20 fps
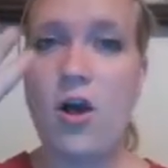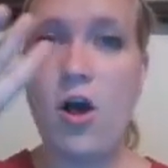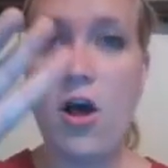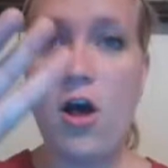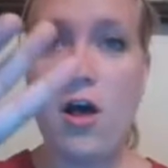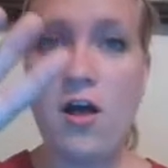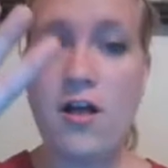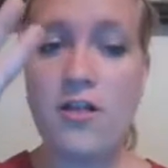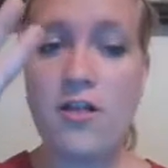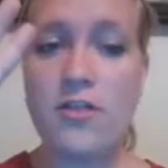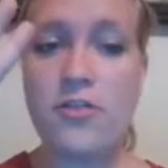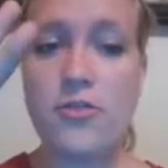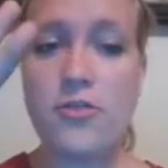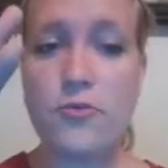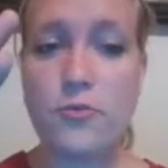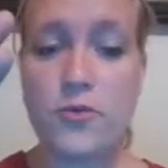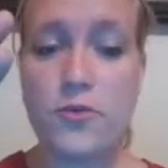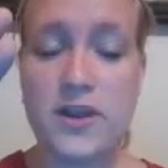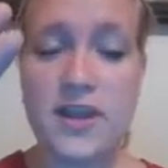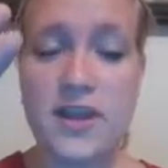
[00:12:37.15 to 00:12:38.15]
all
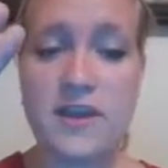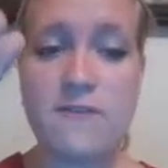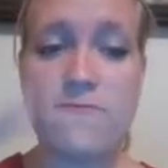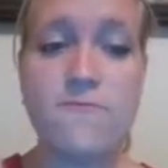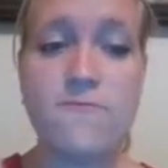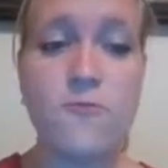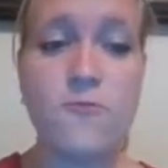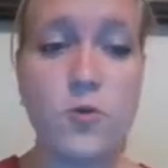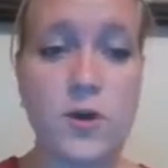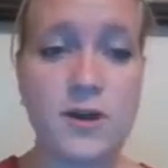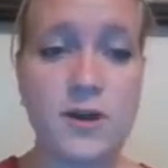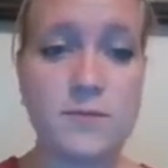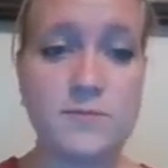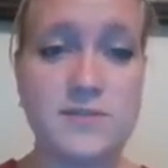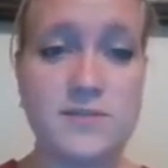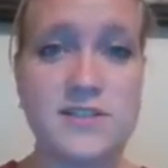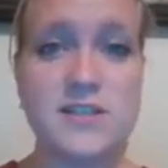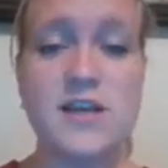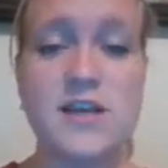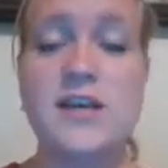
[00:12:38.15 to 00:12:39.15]
three
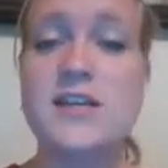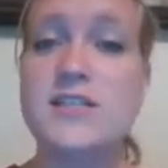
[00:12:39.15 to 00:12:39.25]
forms?